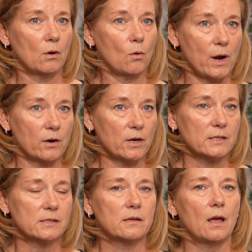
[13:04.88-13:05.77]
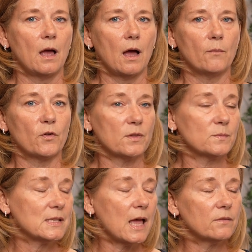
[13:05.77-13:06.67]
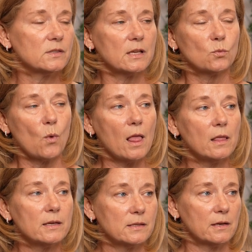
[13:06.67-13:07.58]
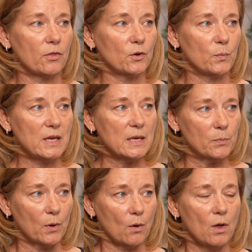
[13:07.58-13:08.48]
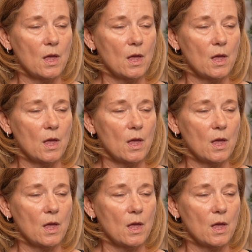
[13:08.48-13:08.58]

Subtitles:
awareness for themselves as well as in other people.